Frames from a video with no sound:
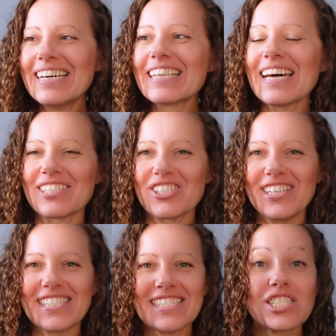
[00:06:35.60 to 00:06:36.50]
That's
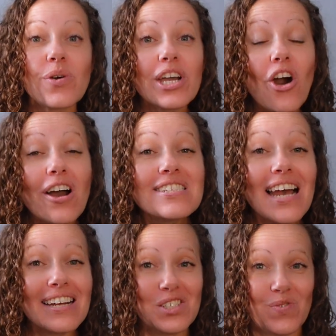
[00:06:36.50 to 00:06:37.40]
crazy. So I
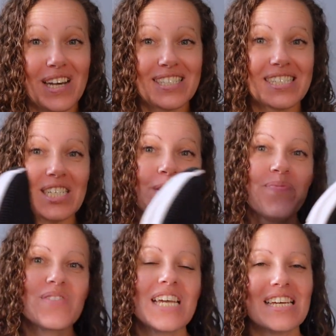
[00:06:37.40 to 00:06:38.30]
contacted Vessi
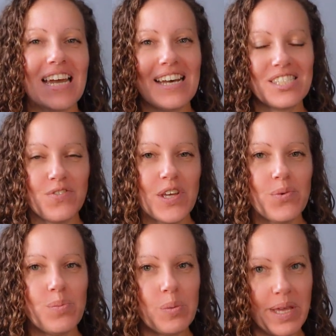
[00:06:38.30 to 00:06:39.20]
and asked if they
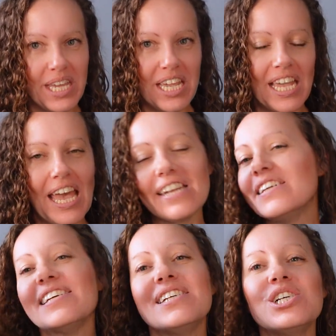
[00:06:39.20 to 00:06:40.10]
would be making
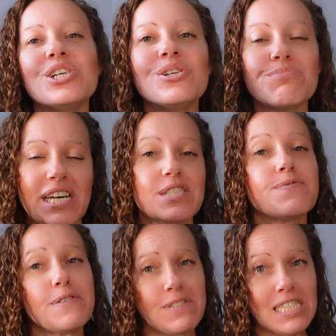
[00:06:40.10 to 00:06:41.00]
any size
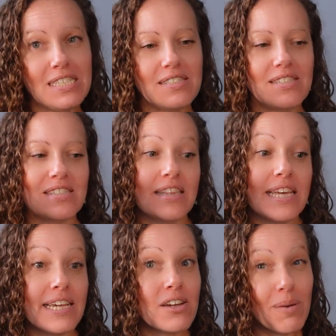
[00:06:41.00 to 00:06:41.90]
15s, and
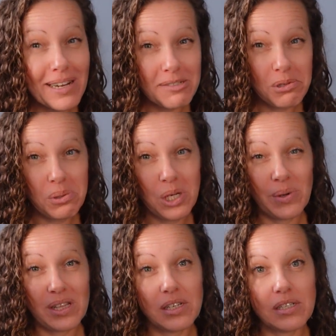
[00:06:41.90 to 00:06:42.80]
they got back to me really
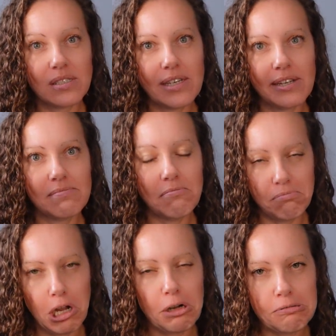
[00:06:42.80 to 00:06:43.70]
quickly and said
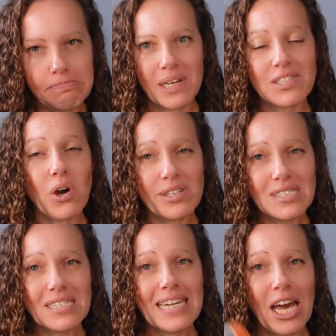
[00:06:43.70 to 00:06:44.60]
no, because
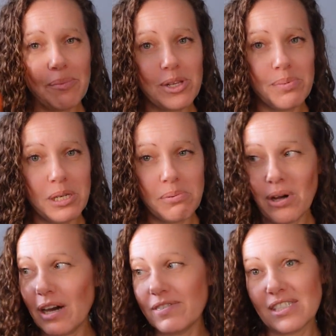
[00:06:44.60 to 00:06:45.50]
honestly, how many people
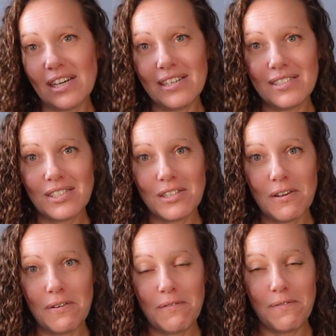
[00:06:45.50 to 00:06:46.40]
have a size
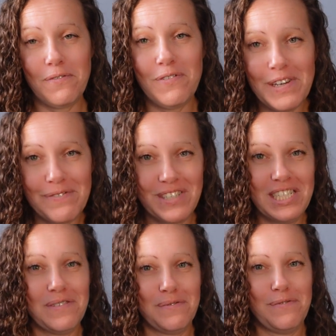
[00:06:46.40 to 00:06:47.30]

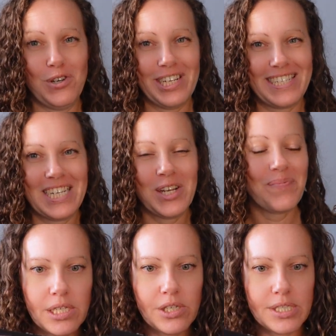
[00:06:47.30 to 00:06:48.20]
15 foot?
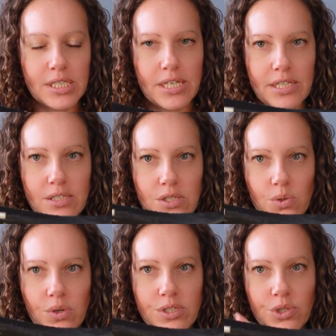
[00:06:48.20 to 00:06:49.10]
Here is the
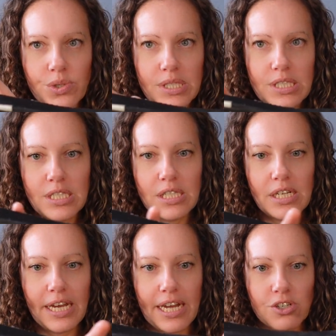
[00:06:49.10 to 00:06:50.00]
insole, so you can see that
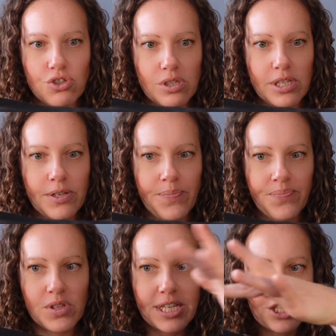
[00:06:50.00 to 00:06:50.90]
it actually
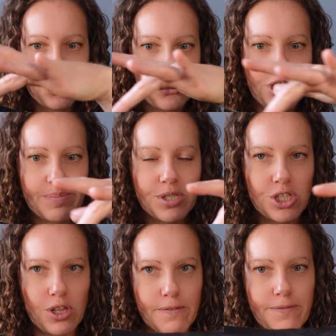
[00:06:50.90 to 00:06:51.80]
like shapes
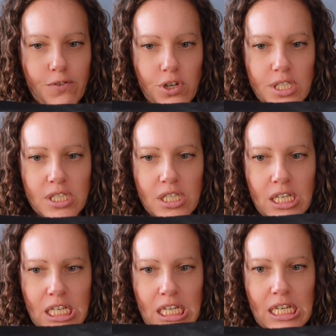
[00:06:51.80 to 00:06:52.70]
to the foot,
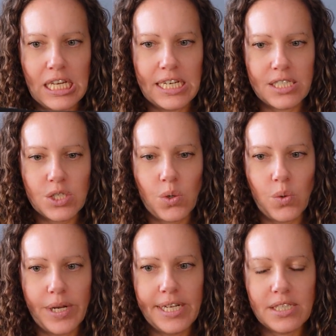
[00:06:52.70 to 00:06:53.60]
and it's
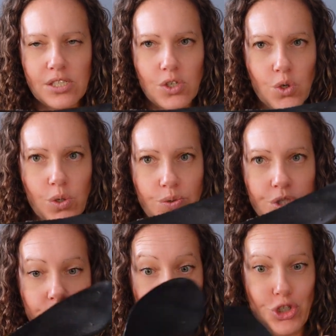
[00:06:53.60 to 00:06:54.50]
quite gross
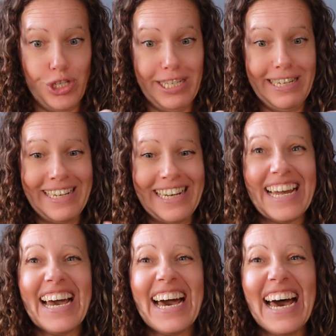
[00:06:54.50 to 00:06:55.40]
and dirty.
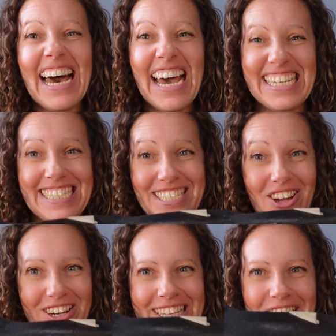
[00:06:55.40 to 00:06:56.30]
I did
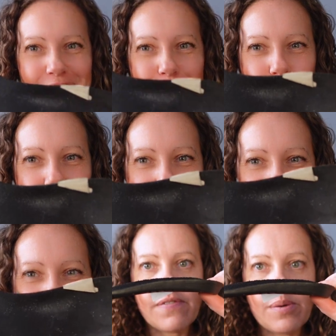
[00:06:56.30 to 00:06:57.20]
not clean it for you.
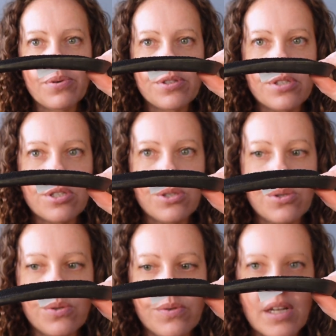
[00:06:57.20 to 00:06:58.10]
If I put the
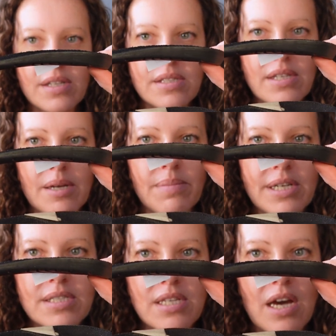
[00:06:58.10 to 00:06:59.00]
two side by
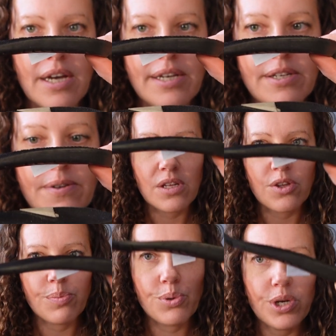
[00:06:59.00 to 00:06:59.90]
side,
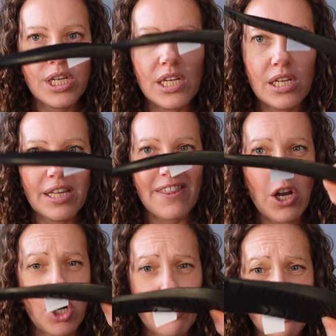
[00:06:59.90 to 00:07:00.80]
they're pretty, like they
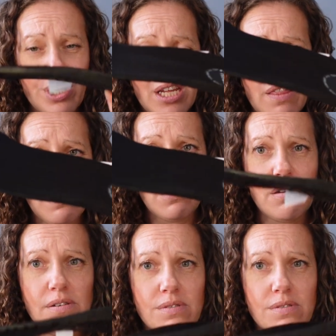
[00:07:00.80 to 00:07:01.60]
are pretty thin.